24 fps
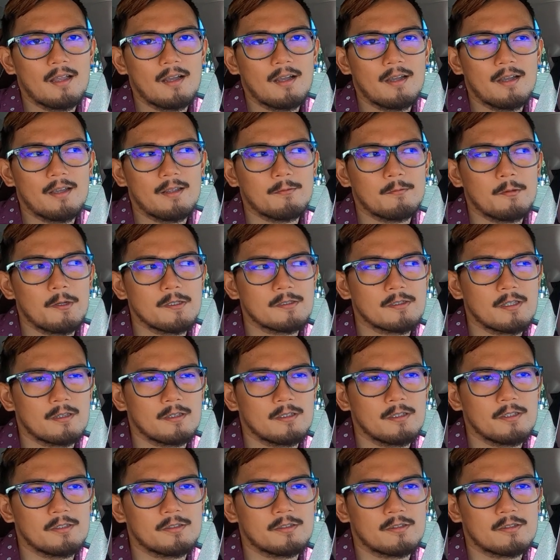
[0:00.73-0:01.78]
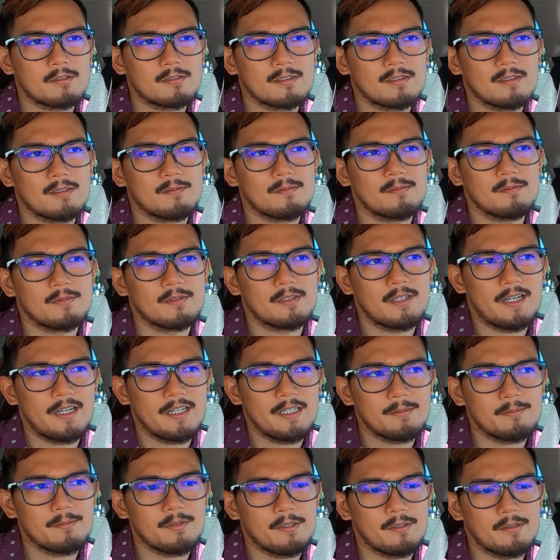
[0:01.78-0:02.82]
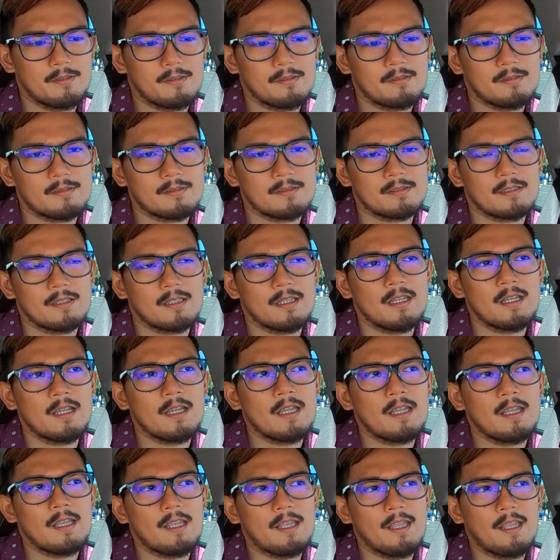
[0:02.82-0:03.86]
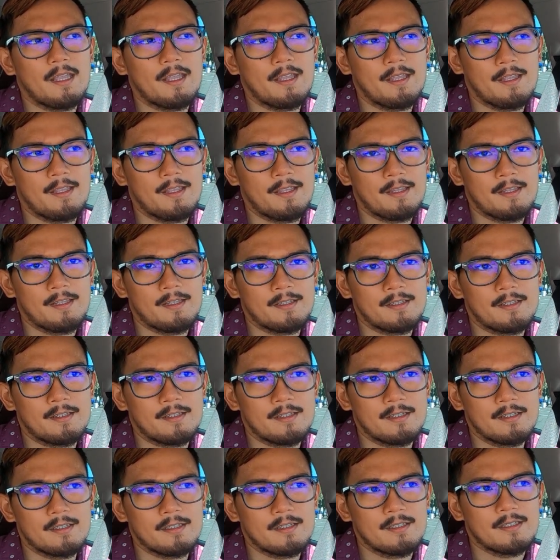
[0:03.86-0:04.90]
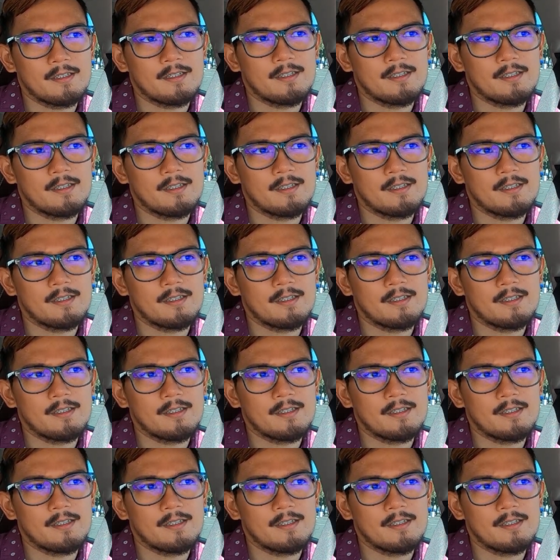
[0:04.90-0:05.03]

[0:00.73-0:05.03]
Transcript: I recently took some diet pills and